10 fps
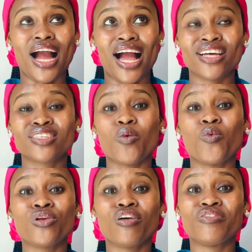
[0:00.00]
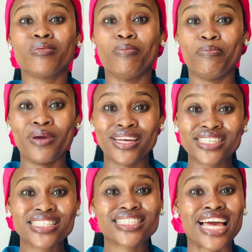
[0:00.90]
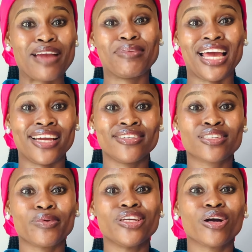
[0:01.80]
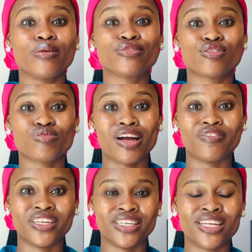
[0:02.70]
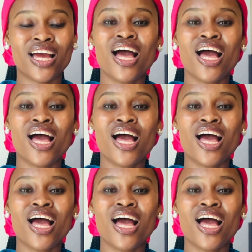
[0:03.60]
has one of the best timelines when it comes to traveling.